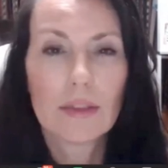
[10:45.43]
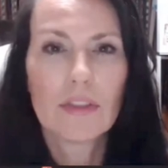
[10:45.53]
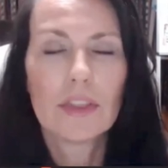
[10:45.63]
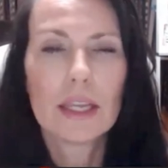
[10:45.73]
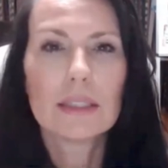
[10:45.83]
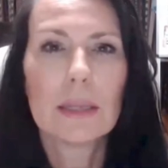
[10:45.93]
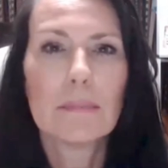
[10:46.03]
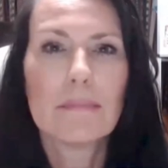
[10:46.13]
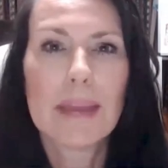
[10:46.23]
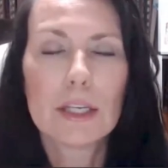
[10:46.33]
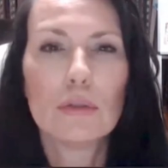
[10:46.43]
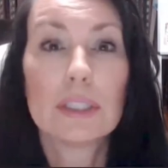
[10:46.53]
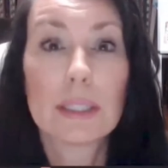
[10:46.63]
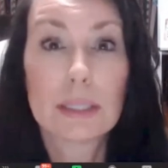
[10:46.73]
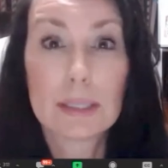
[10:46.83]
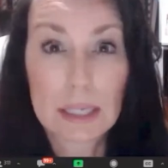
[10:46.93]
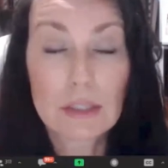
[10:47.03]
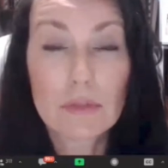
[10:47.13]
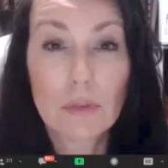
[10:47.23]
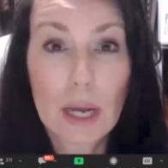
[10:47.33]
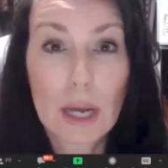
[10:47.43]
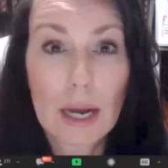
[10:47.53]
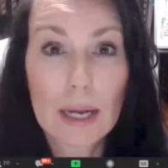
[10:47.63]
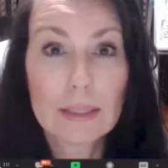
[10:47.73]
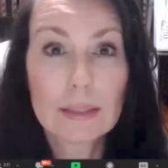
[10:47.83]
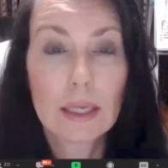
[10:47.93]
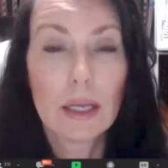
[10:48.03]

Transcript: The things that make you successful, guys,